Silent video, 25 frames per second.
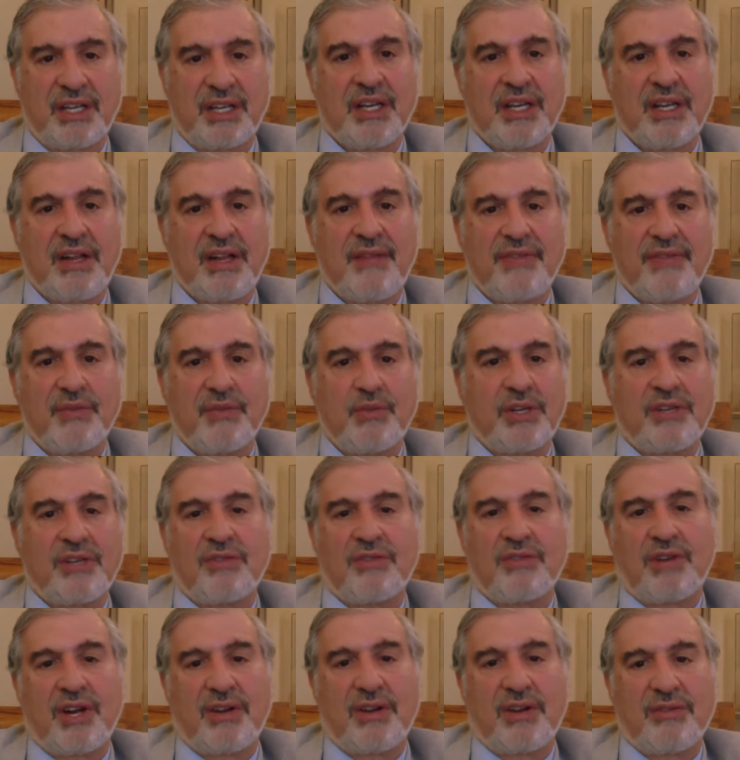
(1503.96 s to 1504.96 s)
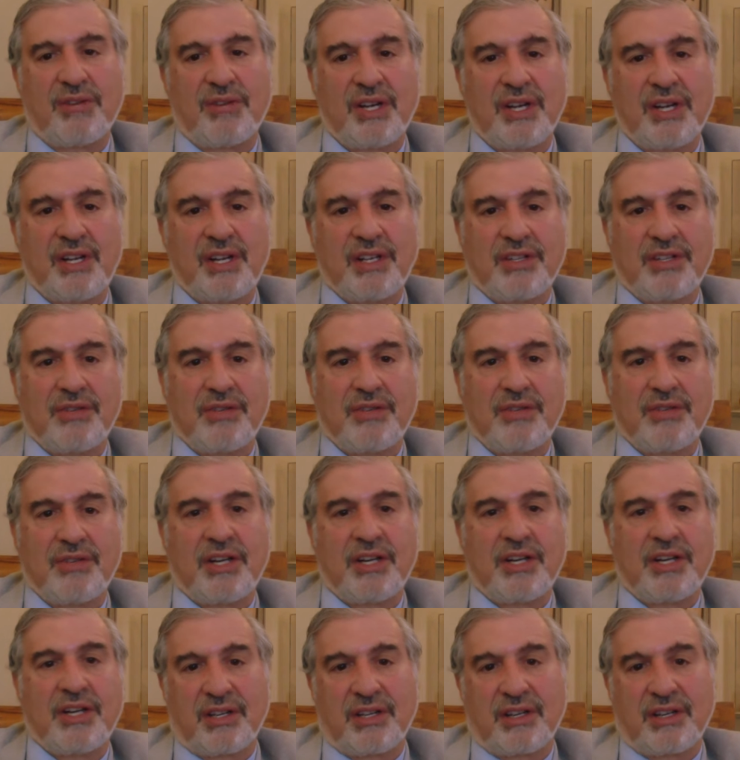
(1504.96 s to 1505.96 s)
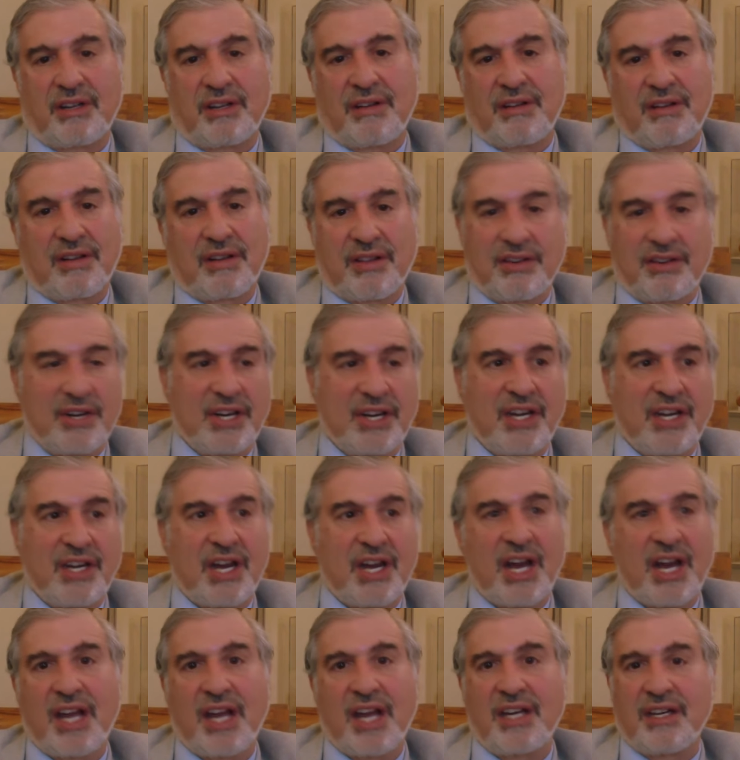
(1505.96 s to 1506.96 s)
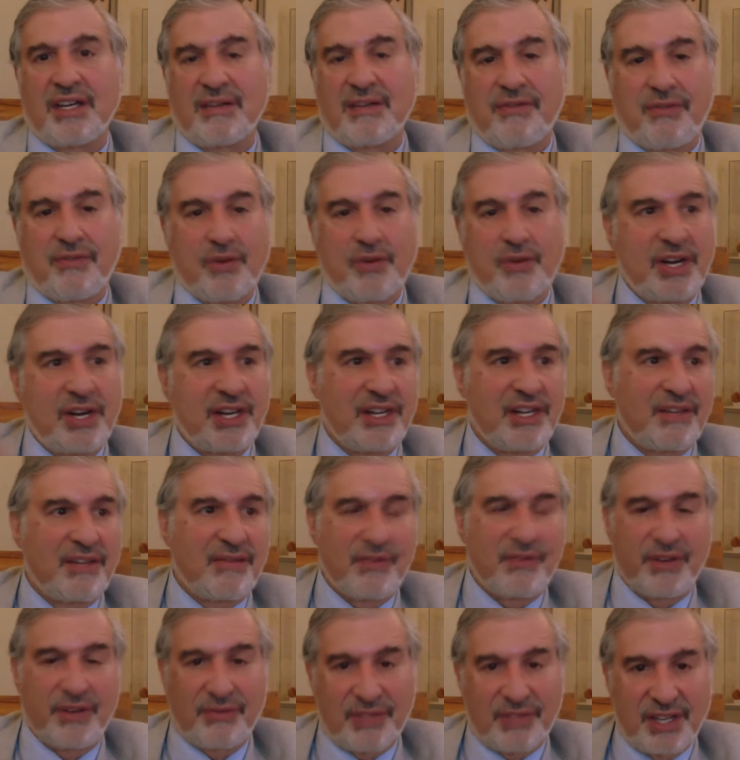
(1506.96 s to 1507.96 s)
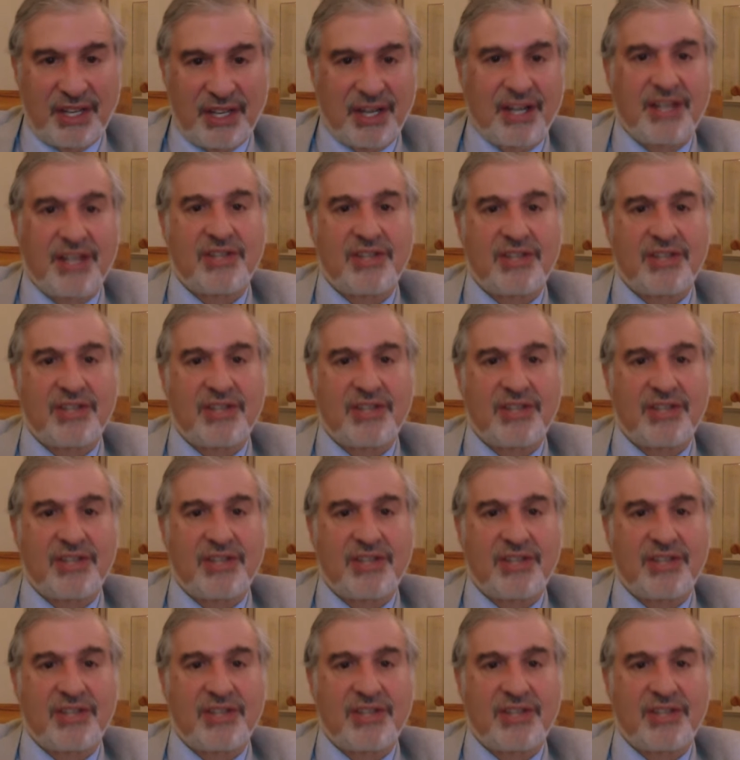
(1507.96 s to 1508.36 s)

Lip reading: million, will grow to 139 and 40 and 50 and